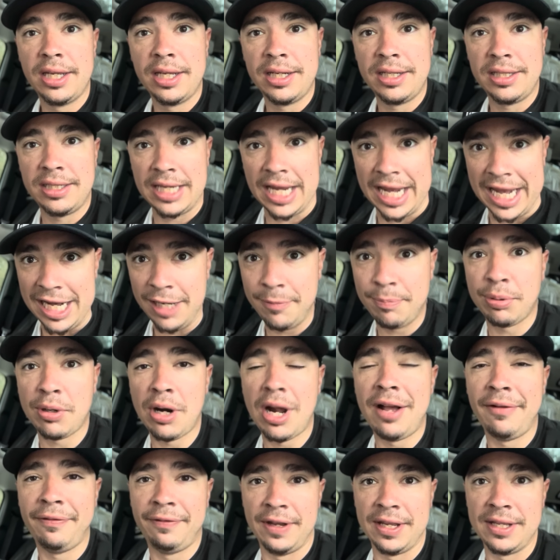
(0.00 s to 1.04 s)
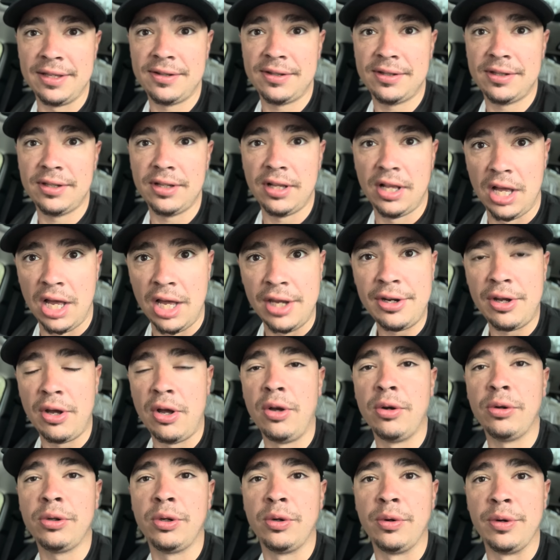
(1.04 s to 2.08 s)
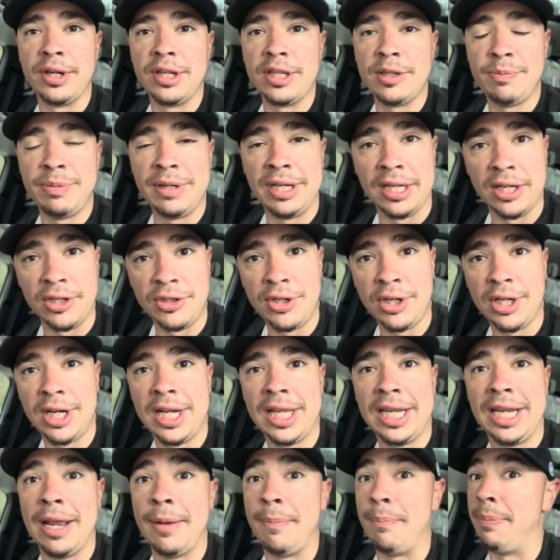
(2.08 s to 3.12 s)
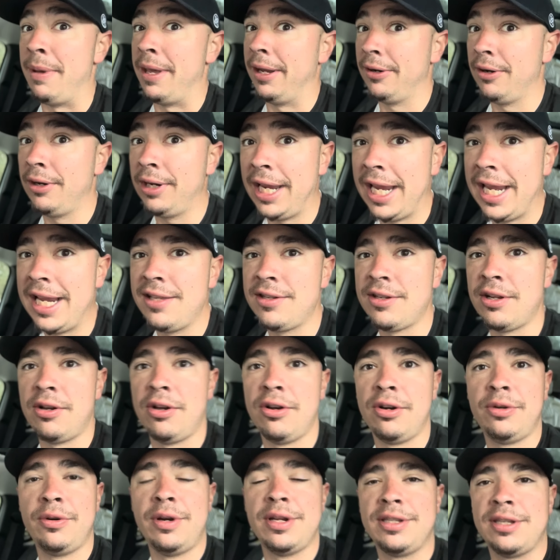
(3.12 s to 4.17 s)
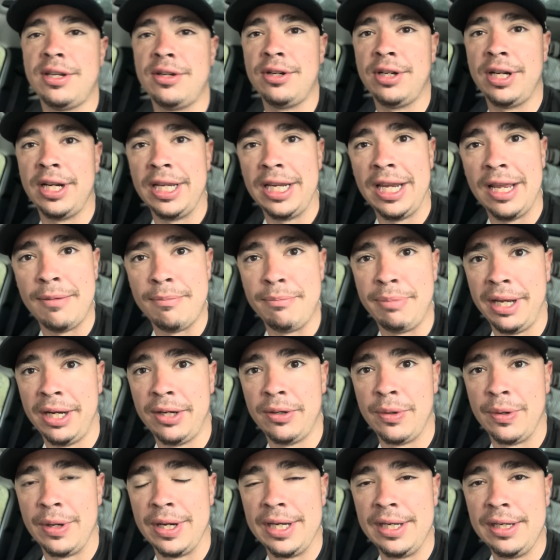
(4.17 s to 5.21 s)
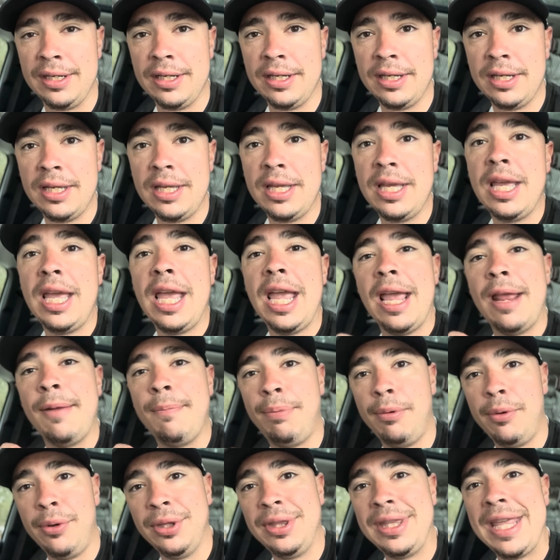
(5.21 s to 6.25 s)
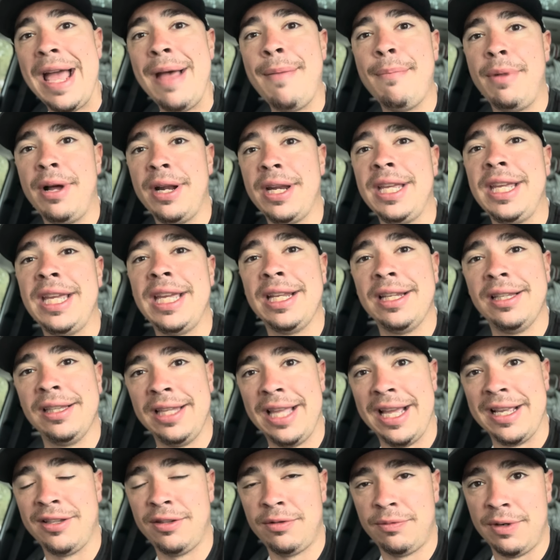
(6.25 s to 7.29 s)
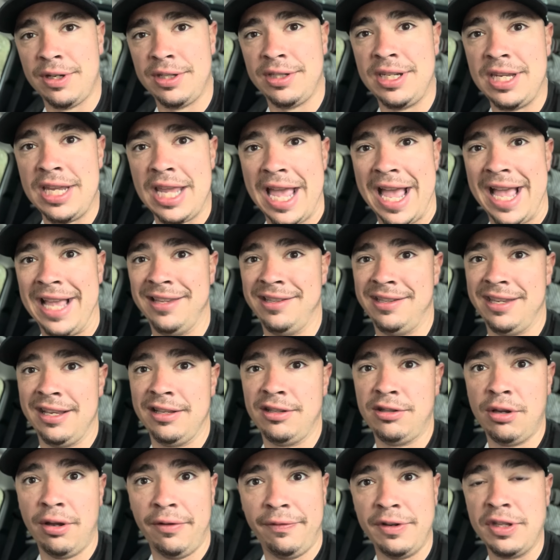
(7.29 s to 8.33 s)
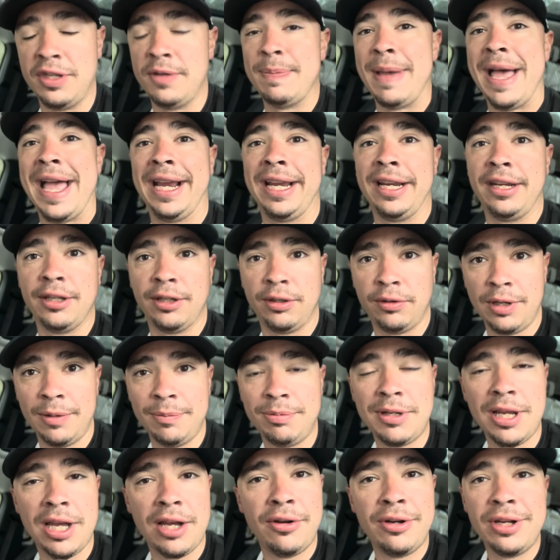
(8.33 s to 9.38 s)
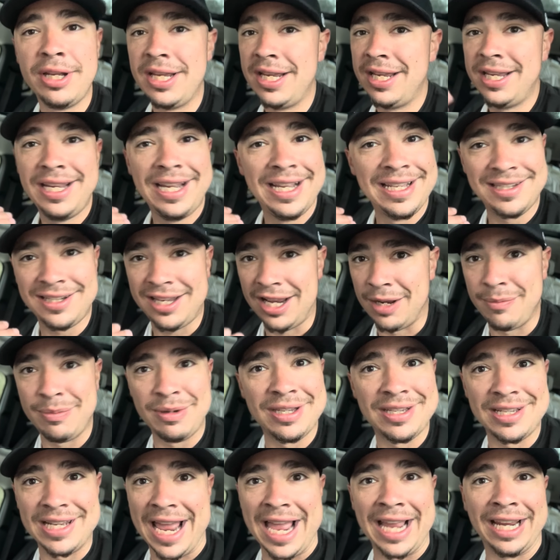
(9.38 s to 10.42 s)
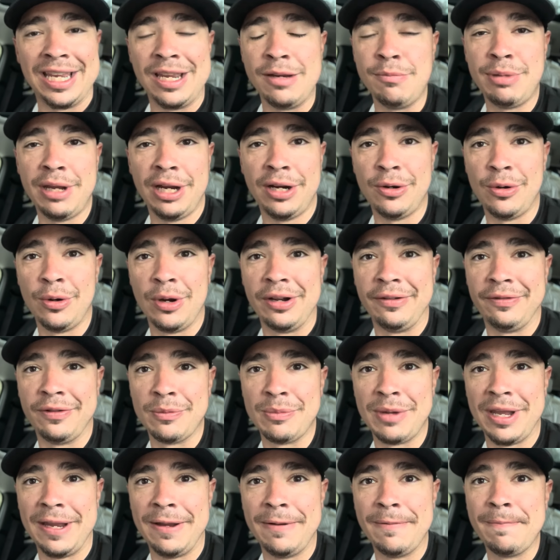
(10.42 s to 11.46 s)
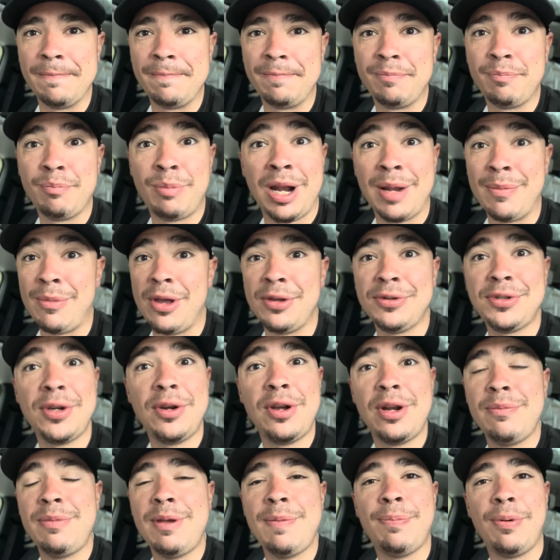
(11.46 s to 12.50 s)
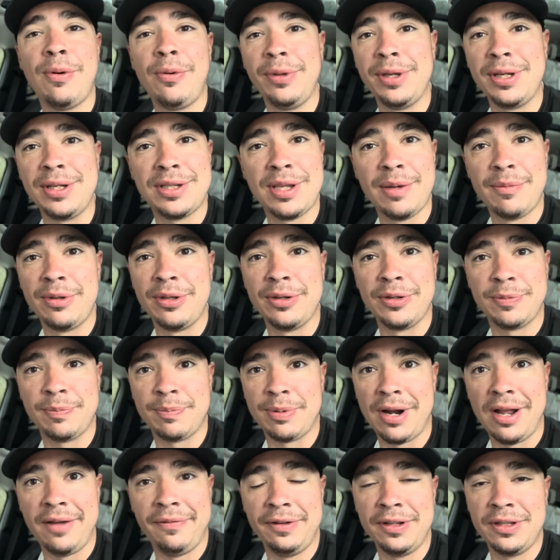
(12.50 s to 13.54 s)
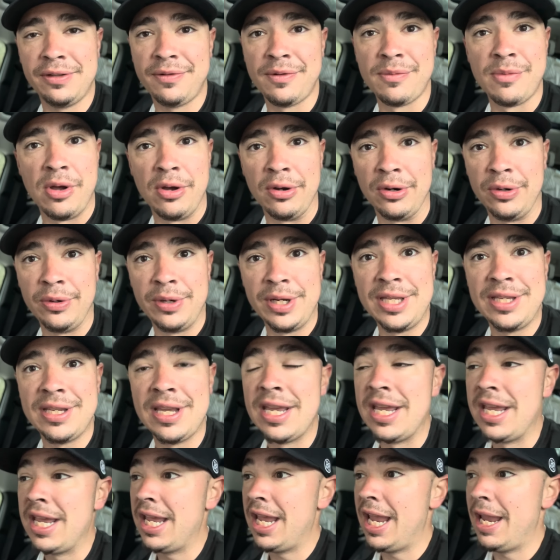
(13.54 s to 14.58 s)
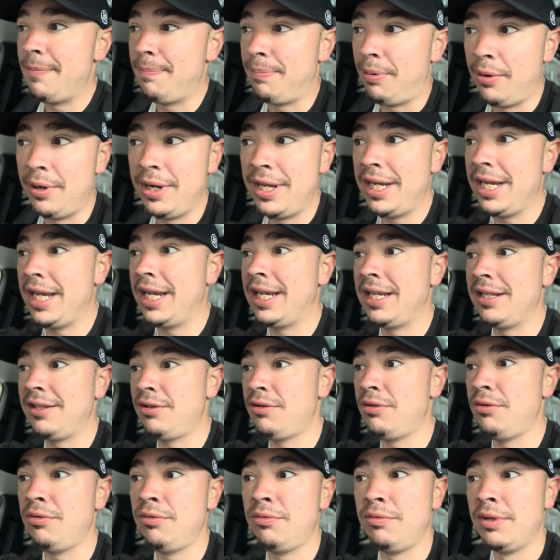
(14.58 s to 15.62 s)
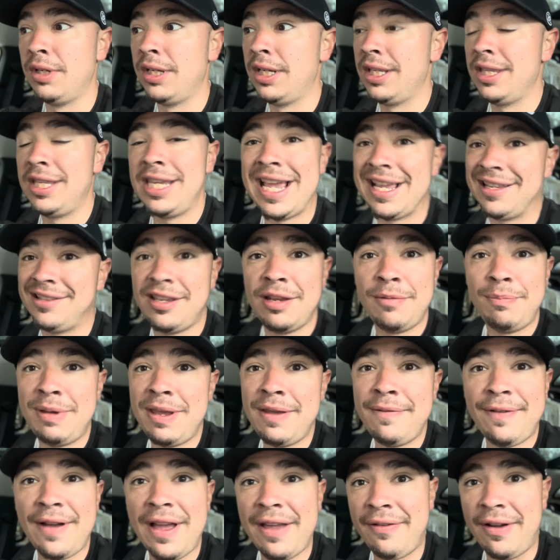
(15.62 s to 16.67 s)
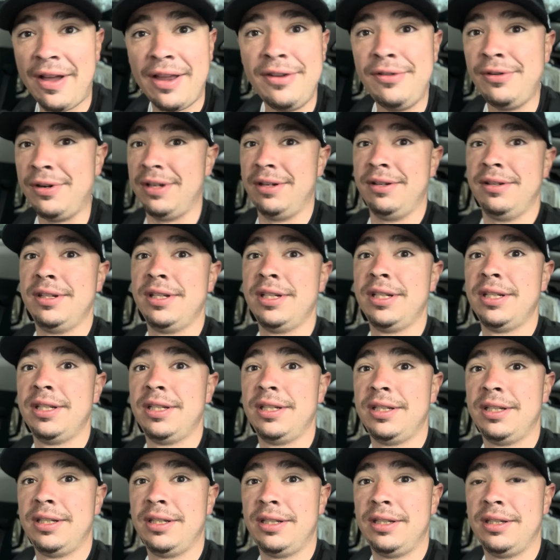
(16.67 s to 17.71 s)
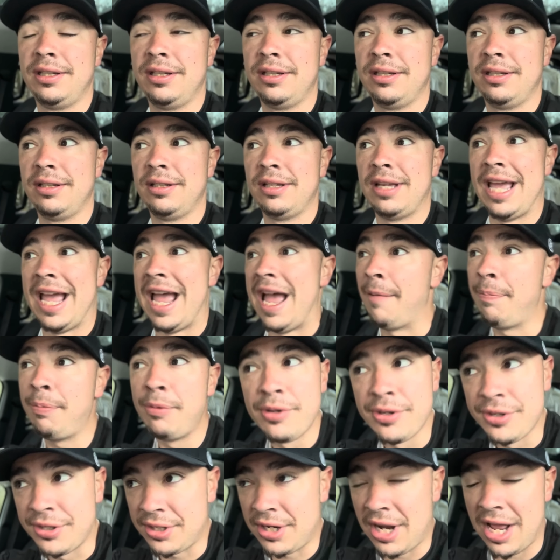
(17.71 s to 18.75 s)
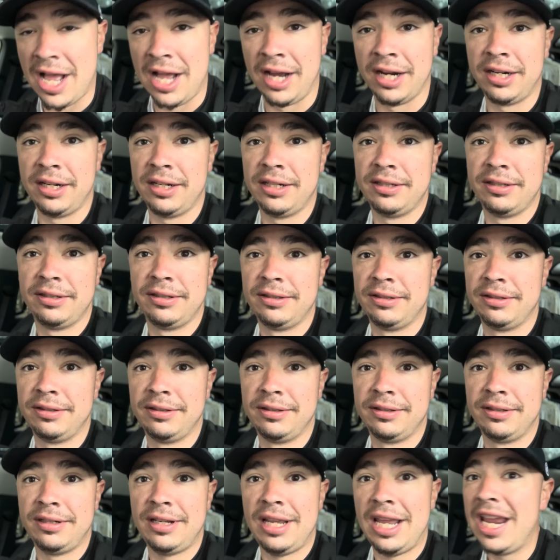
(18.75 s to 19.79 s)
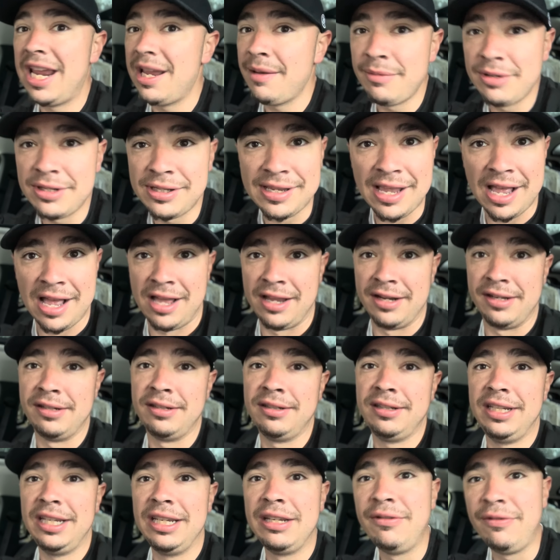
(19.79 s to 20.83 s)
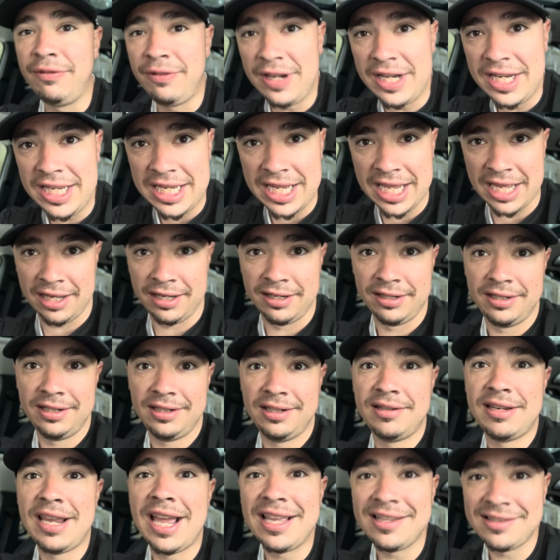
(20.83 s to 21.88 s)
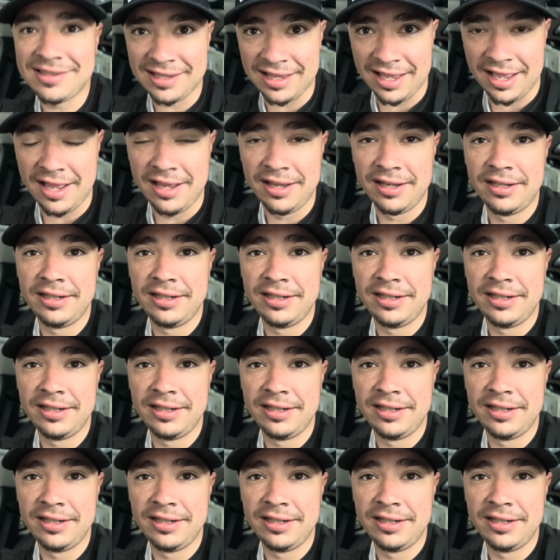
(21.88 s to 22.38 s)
take profits on altcoins, because you're going to get bigger gains in altcoins than you're going to get in Bitcoin, and put that money in less risky assets. So if it's back into crypto, it's going to be stacking Bitcoin for me. But I'm also going to be pulling some of those profits from altcoins and putting it into the S&P 500, Apple stock, Amazon, Nvidia, Tesla.